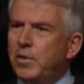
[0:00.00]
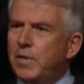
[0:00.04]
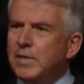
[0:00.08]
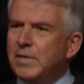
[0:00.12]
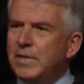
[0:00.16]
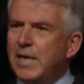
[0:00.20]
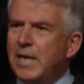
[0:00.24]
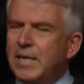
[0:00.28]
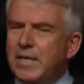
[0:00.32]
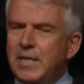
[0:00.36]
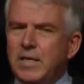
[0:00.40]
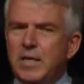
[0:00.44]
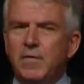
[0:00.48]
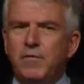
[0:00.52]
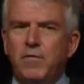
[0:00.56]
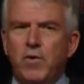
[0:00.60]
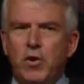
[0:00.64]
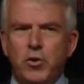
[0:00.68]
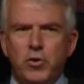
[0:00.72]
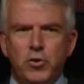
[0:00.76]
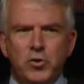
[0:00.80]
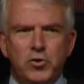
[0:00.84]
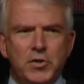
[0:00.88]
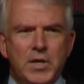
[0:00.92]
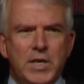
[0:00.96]
idea of
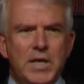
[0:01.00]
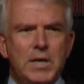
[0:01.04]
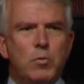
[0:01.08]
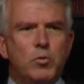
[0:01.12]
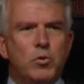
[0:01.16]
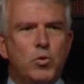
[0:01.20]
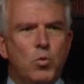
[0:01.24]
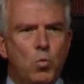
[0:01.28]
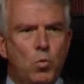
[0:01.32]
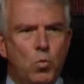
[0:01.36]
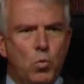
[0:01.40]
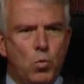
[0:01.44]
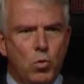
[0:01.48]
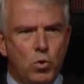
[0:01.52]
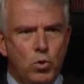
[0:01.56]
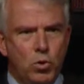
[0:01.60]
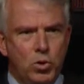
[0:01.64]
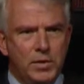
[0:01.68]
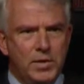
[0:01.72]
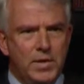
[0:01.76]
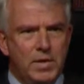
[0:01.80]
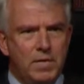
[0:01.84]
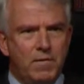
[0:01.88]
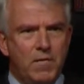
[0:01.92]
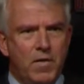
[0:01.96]
understanding what the
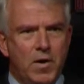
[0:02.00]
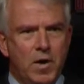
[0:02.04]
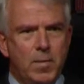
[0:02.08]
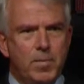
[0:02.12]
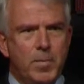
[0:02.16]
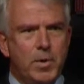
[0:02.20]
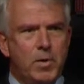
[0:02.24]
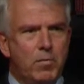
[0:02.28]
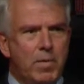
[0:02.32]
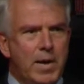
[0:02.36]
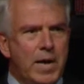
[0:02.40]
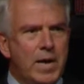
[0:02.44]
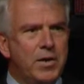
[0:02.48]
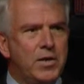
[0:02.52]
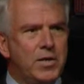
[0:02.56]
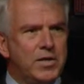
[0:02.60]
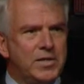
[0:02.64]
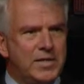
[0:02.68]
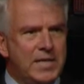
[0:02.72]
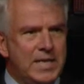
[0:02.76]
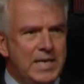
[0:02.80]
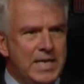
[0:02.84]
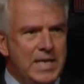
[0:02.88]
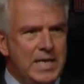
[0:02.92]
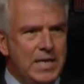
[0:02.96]
world, the environment around
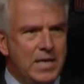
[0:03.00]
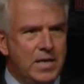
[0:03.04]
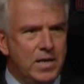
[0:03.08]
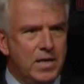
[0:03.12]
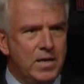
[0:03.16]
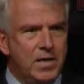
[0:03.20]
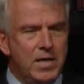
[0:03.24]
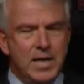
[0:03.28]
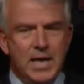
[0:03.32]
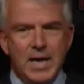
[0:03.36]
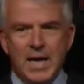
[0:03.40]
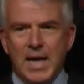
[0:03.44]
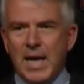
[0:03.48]
us needed,